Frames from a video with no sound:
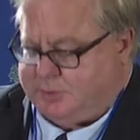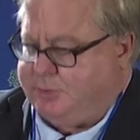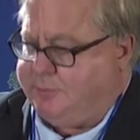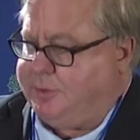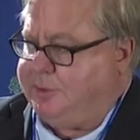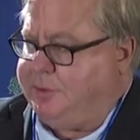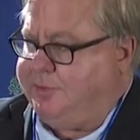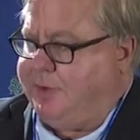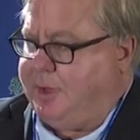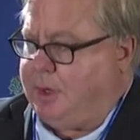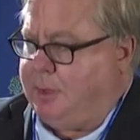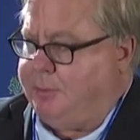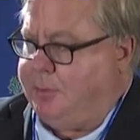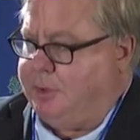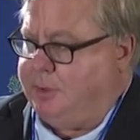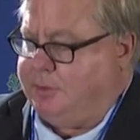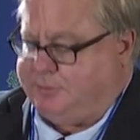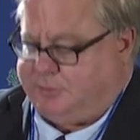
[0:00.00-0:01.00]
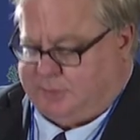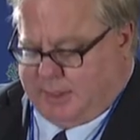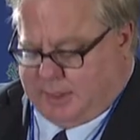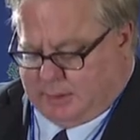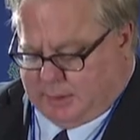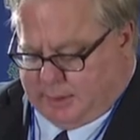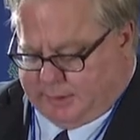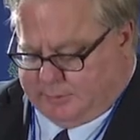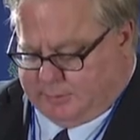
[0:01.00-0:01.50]
of the development of
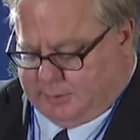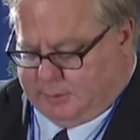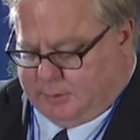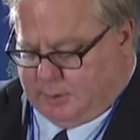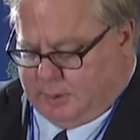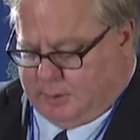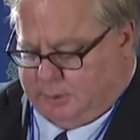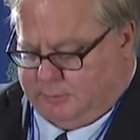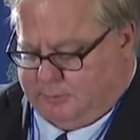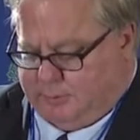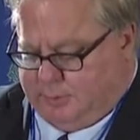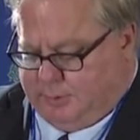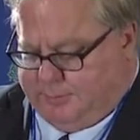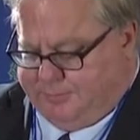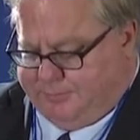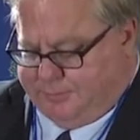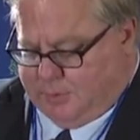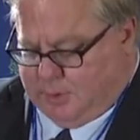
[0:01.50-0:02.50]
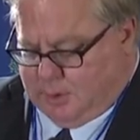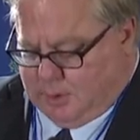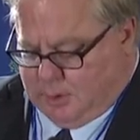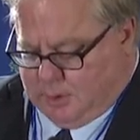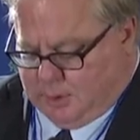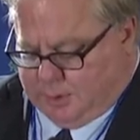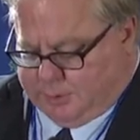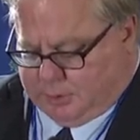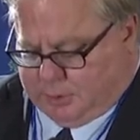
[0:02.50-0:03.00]
satellite technology,
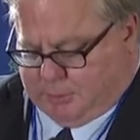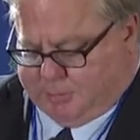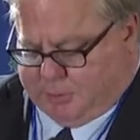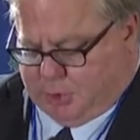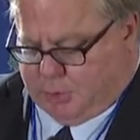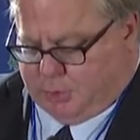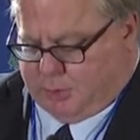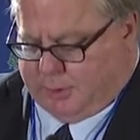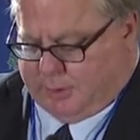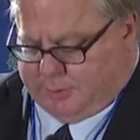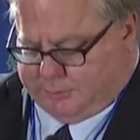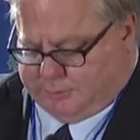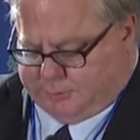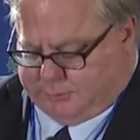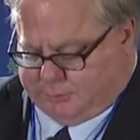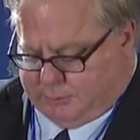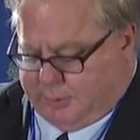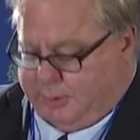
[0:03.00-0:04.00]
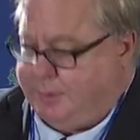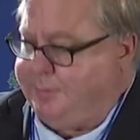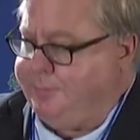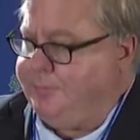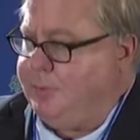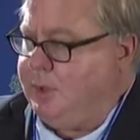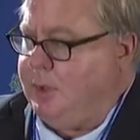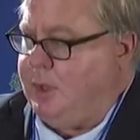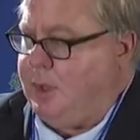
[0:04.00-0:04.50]
the computer industry,
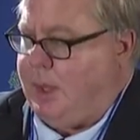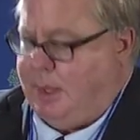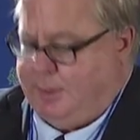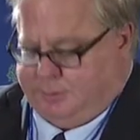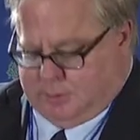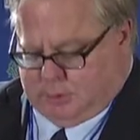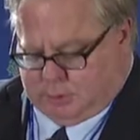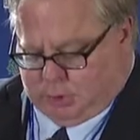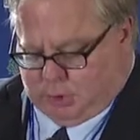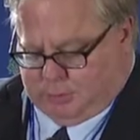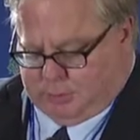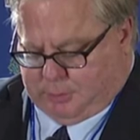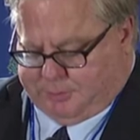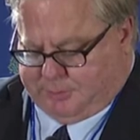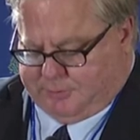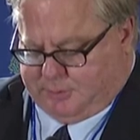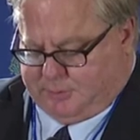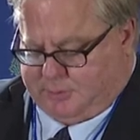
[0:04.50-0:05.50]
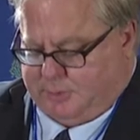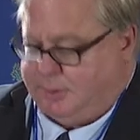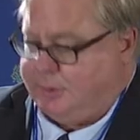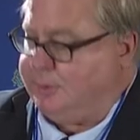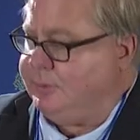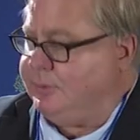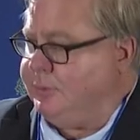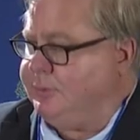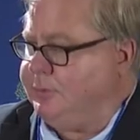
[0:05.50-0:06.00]
and the global positioning
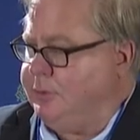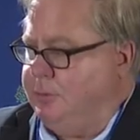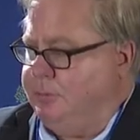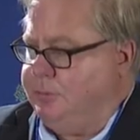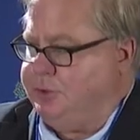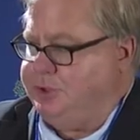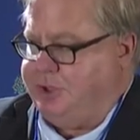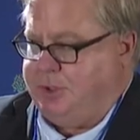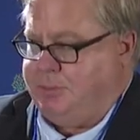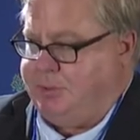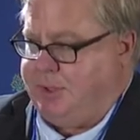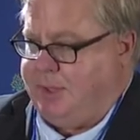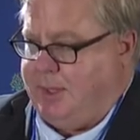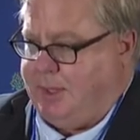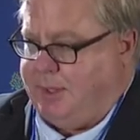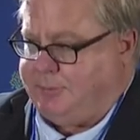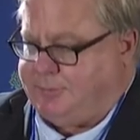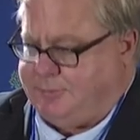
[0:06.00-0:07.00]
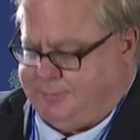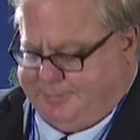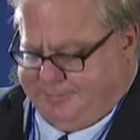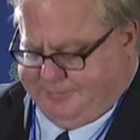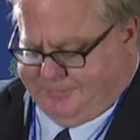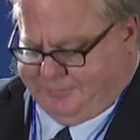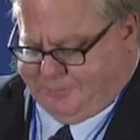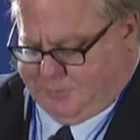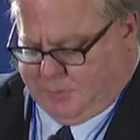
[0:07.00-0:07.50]
system, GPS.
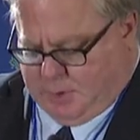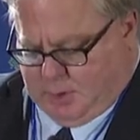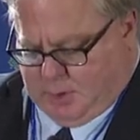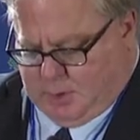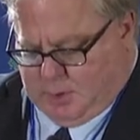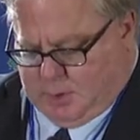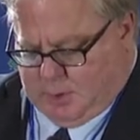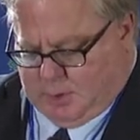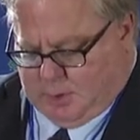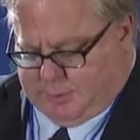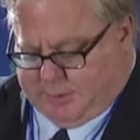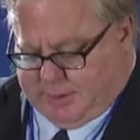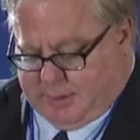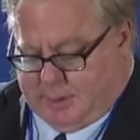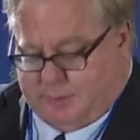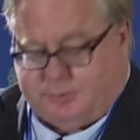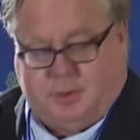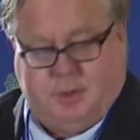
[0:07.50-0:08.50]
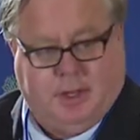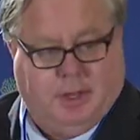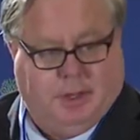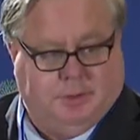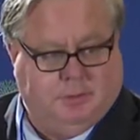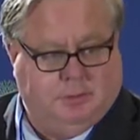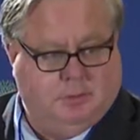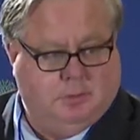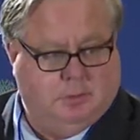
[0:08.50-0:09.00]
The
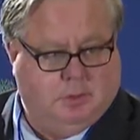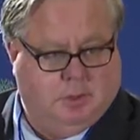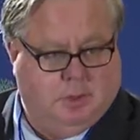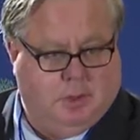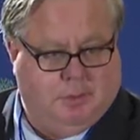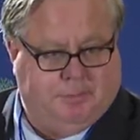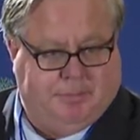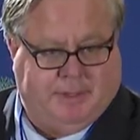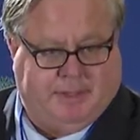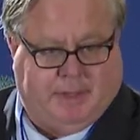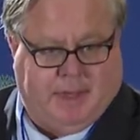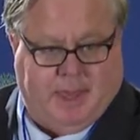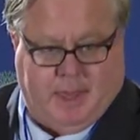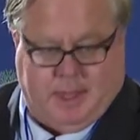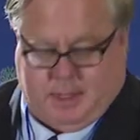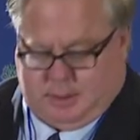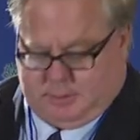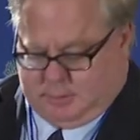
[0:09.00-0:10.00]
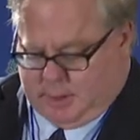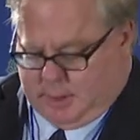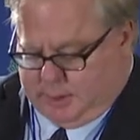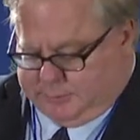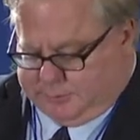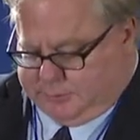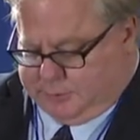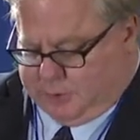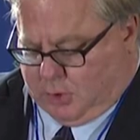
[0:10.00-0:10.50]
internet began
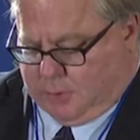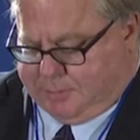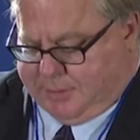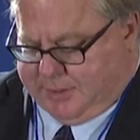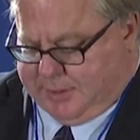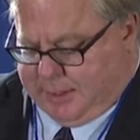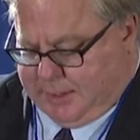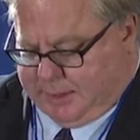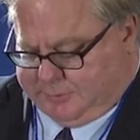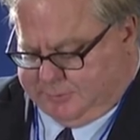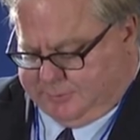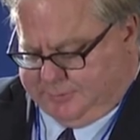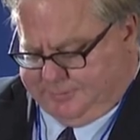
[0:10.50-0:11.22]
as DARPANET,